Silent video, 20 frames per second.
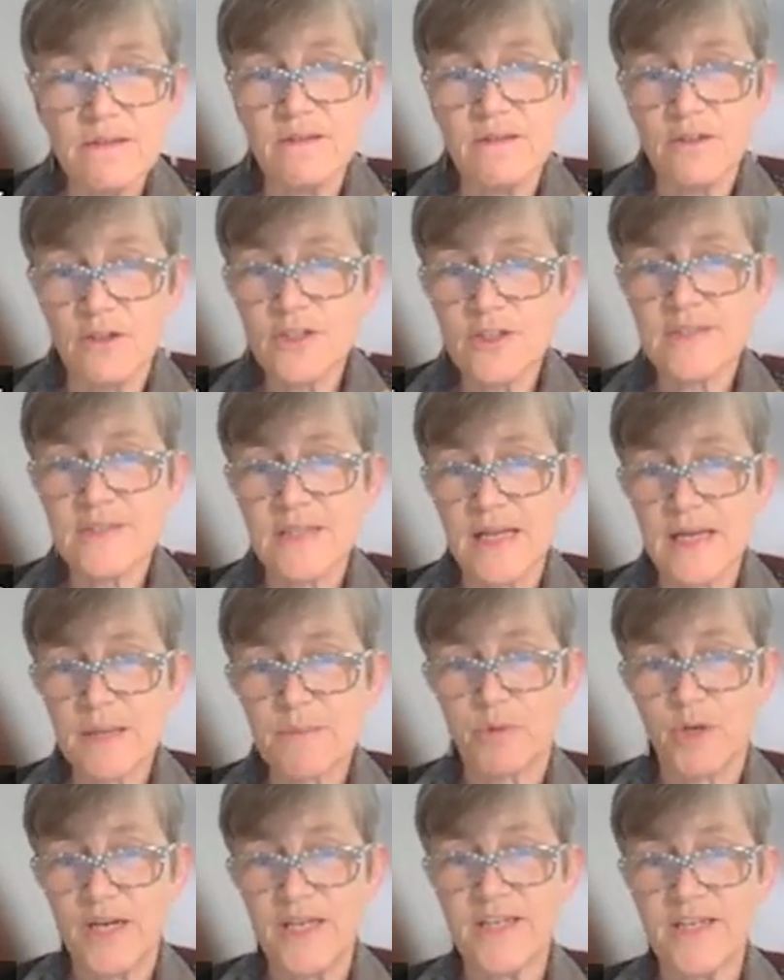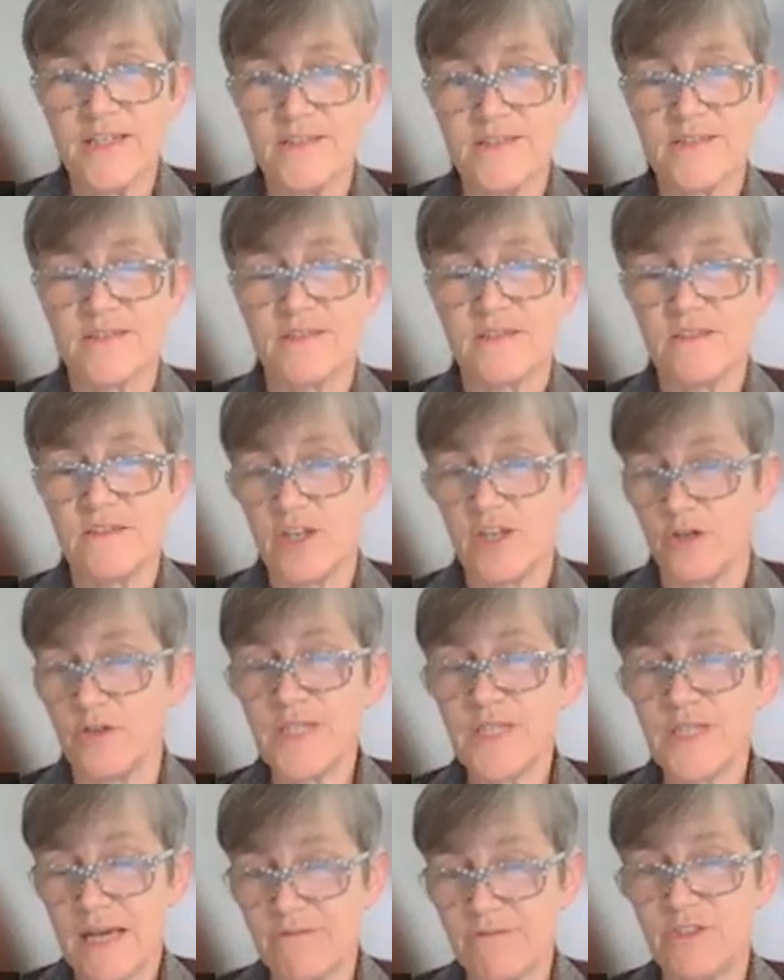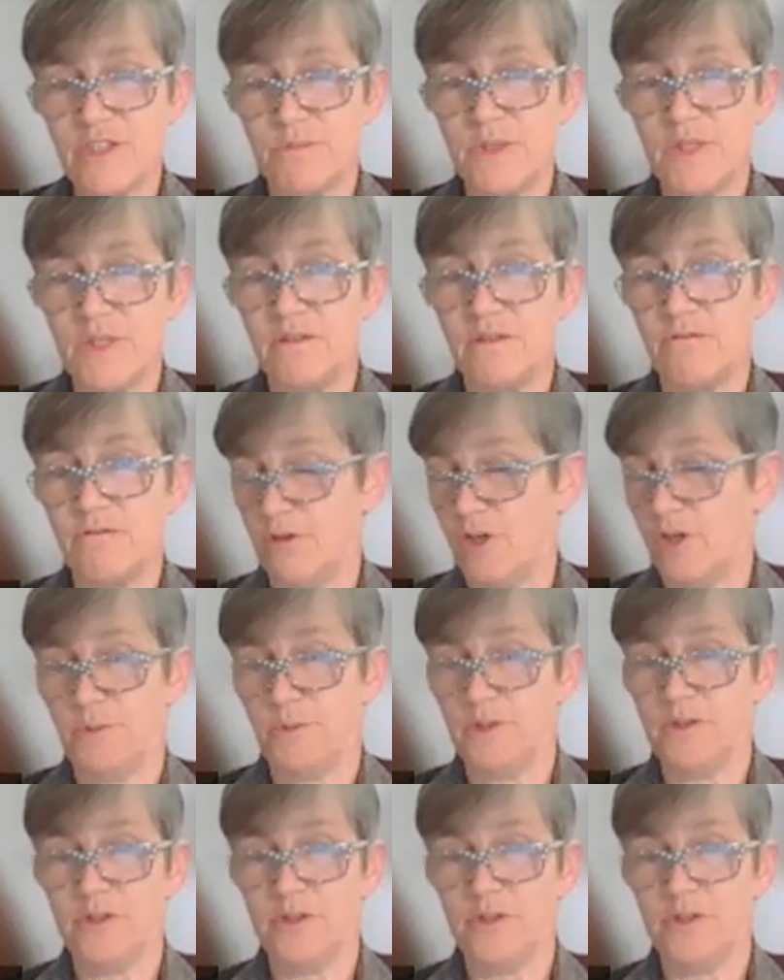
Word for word: looks like predicates don't have to be verbal.